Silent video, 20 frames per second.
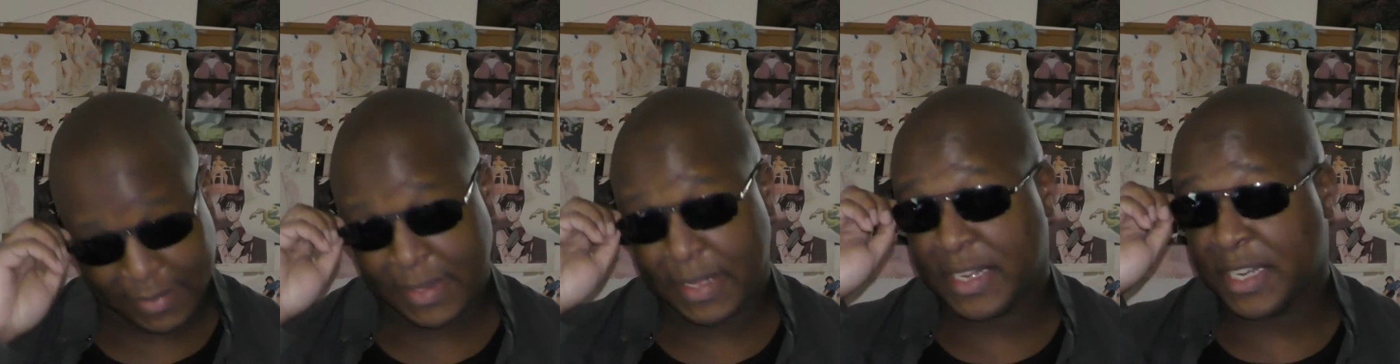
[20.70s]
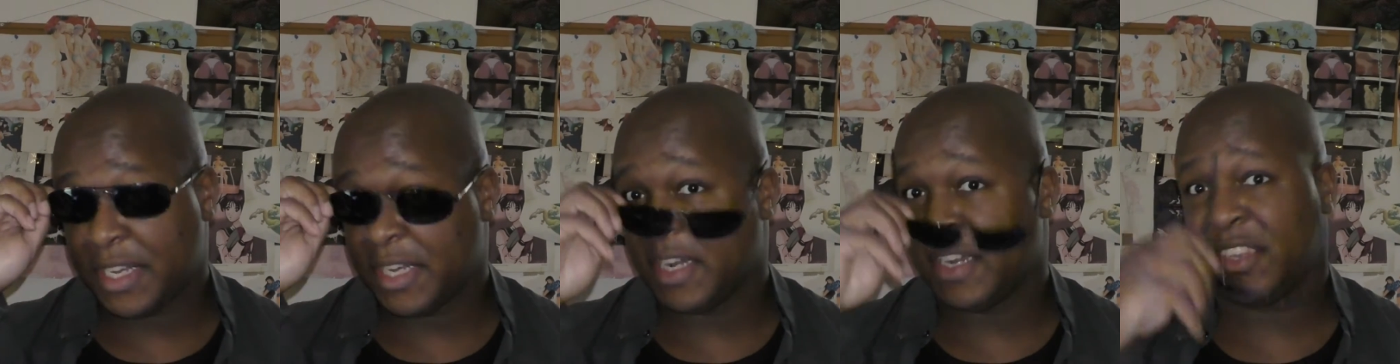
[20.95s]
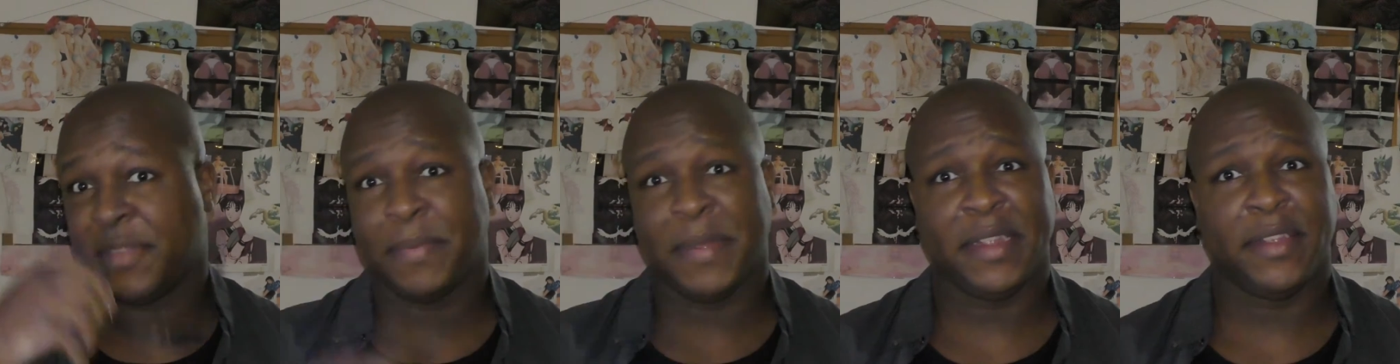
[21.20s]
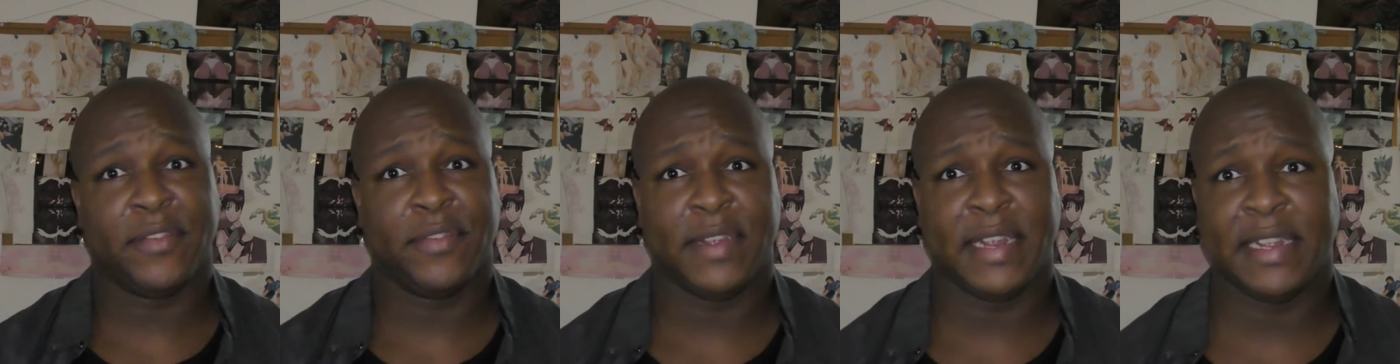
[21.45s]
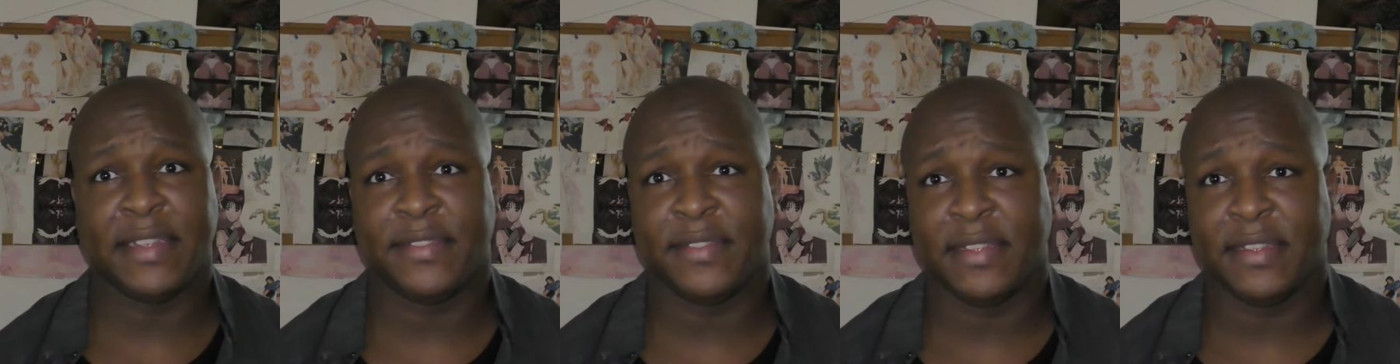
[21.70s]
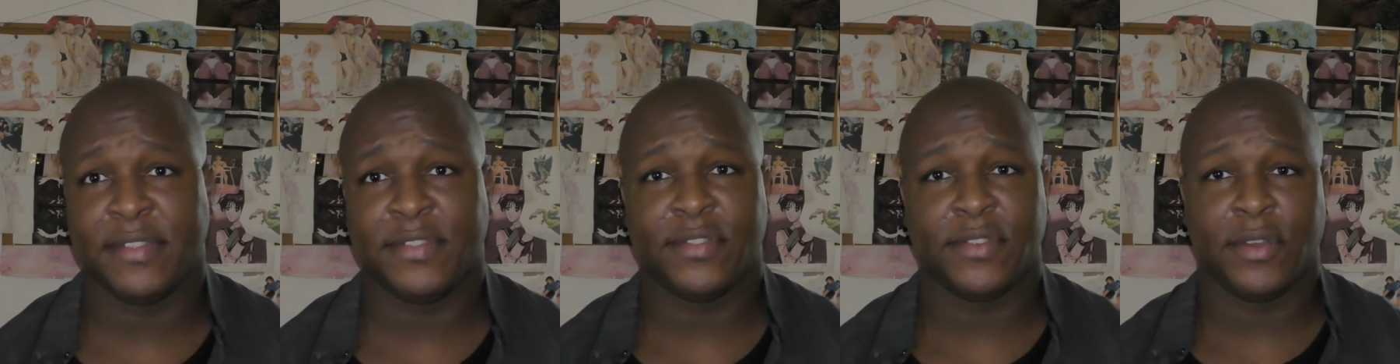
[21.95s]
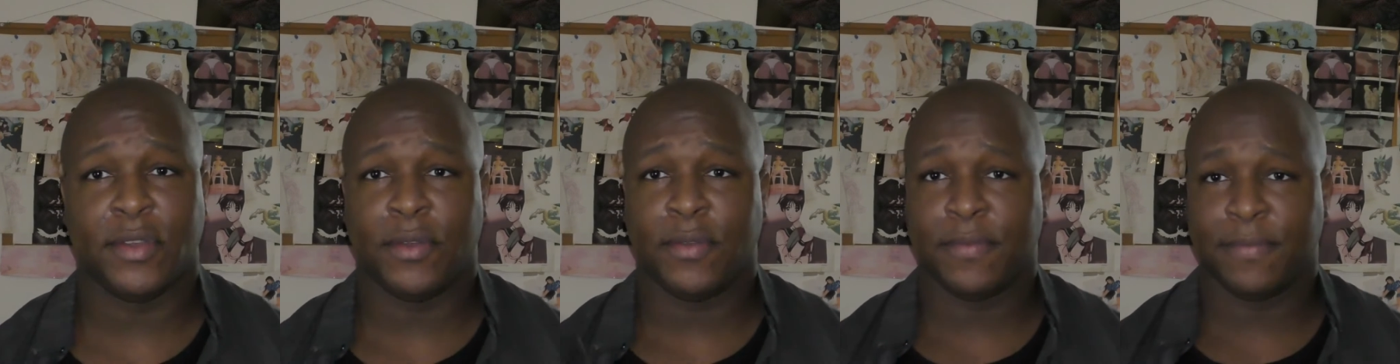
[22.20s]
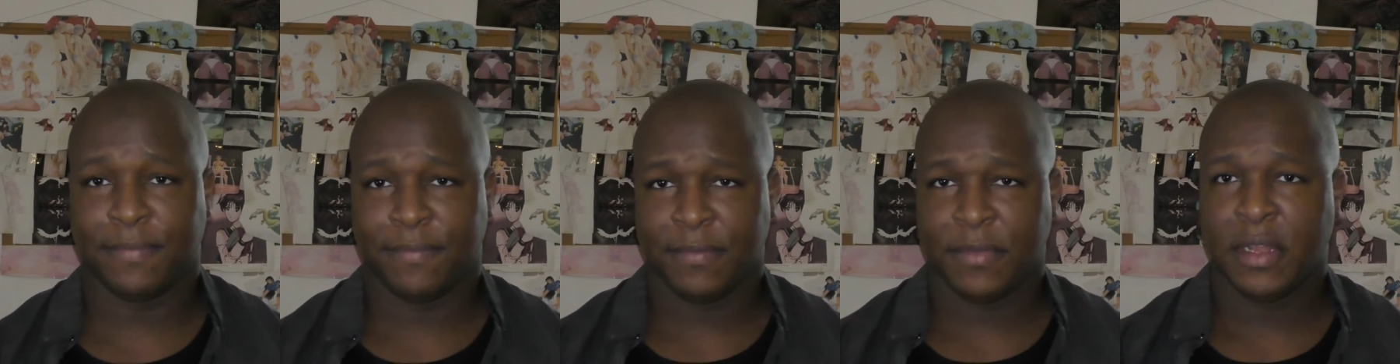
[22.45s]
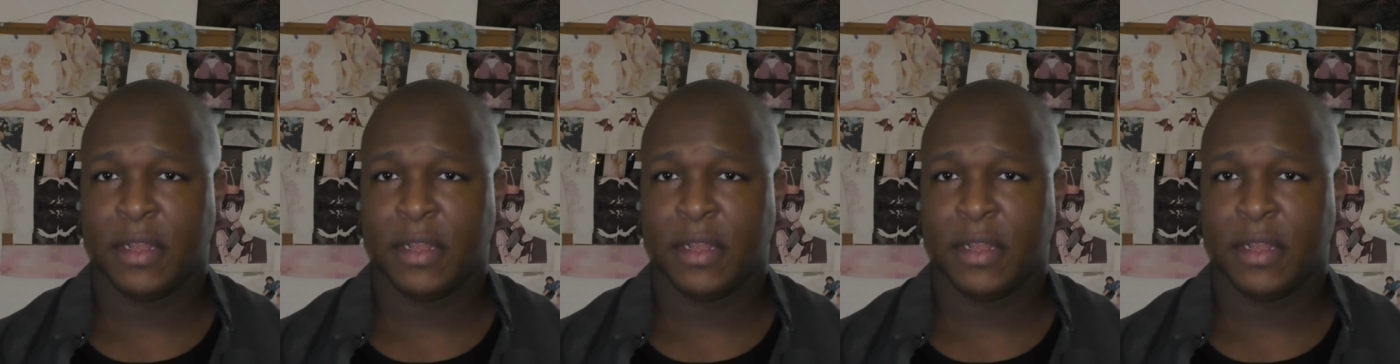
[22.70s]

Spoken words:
This year has been crazy, so